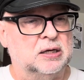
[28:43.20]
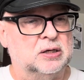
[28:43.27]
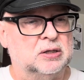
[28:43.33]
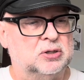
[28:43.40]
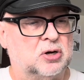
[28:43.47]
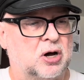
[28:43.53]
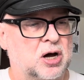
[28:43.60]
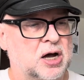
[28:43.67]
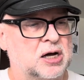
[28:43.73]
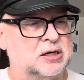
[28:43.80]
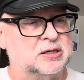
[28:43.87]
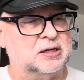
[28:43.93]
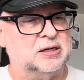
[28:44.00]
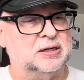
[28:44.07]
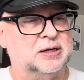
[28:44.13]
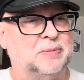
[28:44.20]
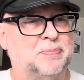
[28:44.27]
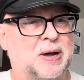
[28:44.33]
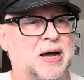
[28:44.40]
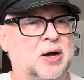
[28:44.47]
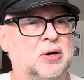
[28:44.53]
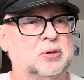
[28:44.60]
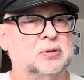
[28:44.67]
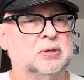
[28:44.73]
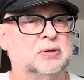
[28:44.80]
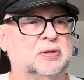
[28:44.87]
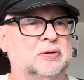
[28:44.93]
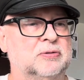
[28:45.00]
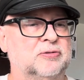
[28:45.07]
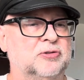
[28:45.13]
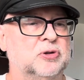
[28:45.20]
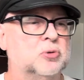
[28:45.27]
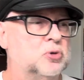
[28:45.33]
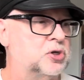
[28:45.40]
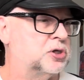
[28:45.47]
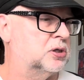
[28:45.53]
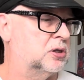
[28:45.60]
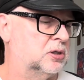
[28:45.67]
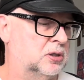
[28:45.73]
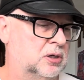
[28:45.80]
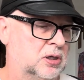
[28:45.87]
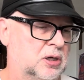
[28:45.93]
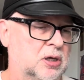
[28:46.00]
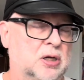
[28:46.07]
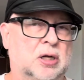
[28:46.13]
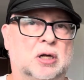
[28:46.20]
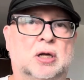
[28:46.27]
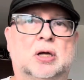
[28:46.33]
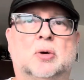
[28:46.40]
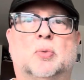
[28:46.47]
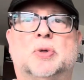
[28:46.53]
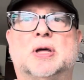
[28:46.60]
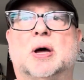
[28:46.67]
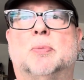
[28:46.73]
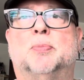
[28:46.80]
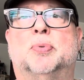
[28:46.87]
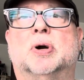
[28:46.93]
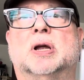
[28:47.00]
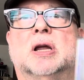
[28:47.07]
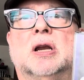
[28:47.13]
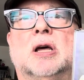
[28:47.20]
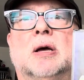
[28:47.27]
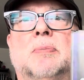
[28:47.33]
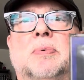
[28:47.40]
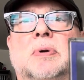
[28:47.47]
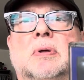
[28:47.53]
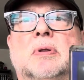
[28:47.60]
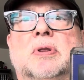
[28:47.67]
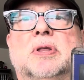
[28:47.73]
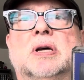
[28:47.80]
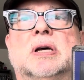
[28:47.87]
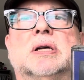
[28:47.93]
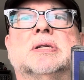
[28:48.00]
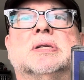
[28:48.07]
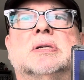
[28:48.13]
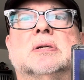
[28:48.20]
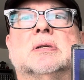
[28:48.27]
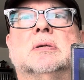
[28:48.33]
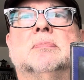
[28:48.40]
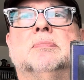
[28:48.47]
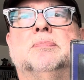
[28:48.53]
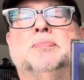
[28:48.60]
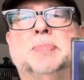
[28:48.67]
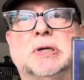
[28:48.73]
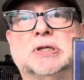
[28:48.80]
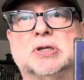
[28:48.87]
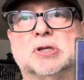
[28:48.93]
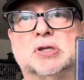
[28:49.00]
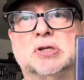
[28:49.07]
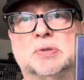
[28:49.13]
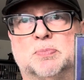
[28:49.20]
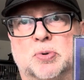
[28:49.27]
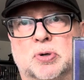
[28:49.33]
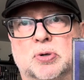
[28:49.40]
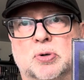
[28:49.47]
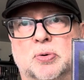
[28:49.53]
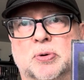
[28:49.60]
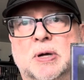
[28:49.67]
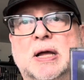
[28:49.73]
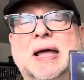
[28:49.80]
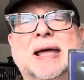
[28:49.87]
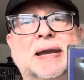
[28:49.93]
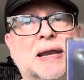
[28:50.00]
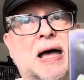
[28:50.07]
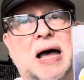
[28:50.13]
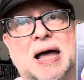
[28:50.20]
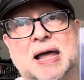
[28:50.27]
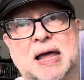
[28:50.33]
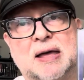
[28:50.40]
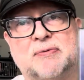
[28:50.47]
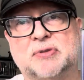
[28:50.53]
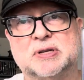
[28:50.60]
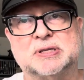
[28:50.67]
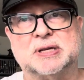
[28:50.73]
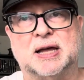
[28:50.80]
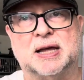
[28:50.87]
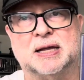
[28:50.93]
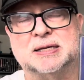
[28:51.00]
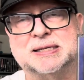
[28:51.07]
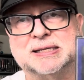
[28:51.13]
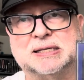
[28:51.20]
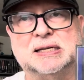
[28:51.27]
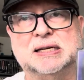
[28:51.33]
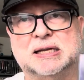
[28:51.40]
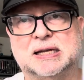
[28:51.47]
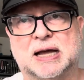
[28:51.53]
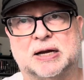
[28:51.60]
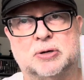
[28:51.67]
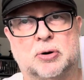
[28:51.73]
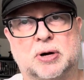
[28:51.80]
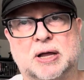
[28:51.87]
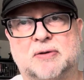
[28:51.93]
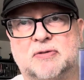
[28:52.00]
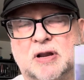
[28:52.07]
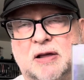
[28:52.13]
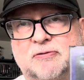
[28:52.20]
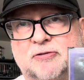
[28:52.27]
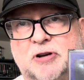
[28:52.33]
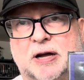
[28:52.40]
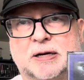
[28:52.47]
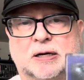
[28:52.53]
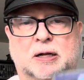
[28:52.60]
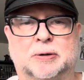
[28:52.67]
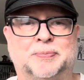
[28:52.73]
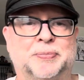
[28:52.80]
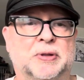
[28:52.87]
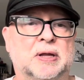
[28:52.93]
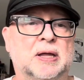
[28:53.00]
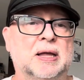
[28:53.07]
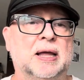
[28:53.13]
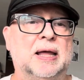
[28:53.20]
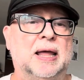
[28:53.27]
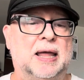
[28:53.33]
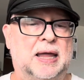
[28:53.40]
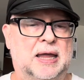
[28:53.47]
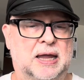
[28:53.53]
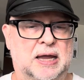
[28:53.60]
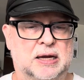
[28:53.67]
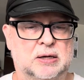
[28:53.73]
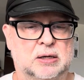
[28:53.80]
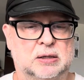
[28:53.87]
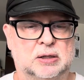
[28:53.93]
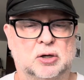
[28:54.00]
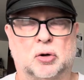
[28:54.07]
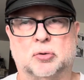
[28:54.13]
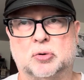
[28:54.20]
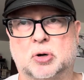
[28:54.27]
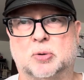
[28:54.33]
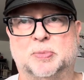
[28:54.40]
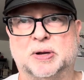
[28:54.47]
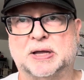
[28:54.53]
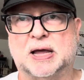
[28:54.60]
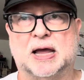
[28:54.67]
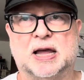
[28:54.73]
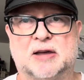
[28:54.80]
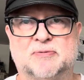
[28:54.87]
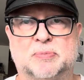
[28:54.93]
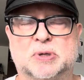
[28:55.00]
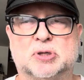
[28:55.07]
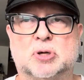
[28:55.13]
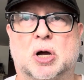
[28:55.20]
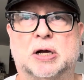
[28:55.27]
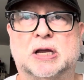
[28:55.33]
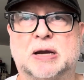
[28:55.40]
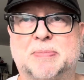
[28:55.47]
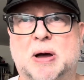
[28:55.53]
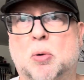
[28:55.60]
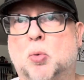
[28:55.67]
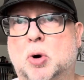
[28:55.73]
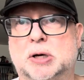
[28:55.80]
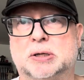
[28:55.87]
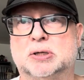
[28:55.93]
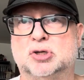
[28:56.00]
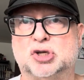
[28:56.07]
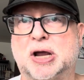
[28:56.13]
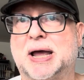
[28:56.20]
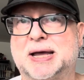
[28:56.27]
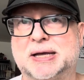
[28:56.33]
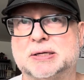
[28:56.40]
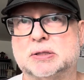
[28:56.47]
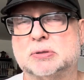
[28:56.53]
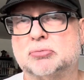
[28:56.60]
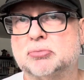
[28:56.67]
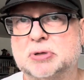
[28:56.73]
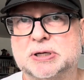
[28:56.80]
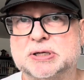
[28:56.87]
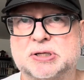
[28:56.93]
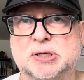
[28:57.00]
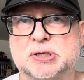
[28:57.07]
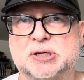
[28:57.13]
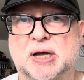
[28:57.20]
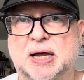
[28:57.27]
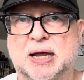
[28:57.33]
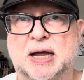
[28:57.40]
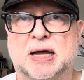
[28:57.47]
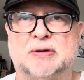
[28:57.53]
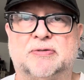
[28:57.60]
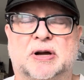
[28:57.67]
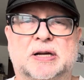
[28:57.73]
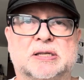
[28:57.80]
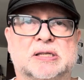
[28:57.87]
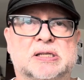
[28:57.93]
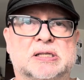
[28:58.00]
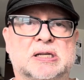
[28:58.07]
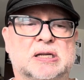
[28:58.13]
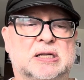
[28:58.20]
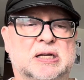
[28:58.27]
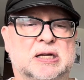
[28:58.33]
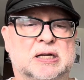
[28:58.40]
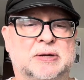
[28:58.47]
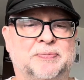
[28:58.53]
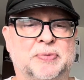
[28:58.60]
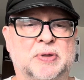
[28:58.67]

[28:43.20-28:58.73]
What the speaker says: talk about fusion without bringing up this, Bitches Brew. Now, I have this on CD. I don't have it on vinyl. And, normally I haven't been talking about what jazz releases I have on CD.